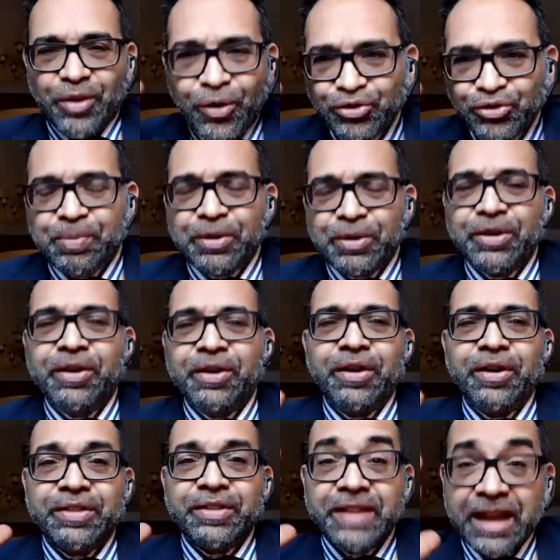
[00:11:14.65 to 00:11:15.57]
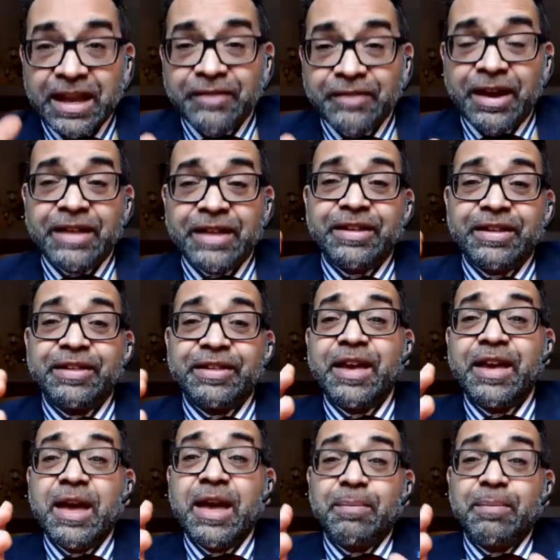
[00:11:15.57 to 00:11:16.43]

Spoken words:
entrepreneurs and innovators,